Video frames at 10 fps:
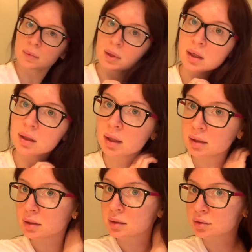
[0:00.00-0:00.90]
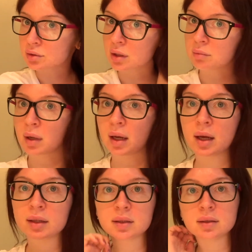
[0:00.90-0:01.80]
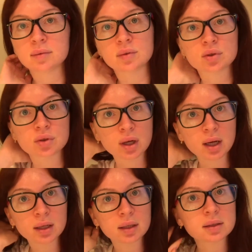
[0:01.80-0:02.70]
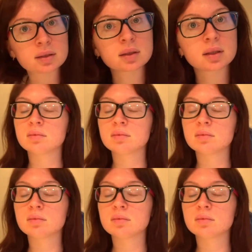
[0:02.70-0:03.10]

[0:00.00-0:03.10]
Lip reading: And I didn't straighten my hair, I didn't even dry it.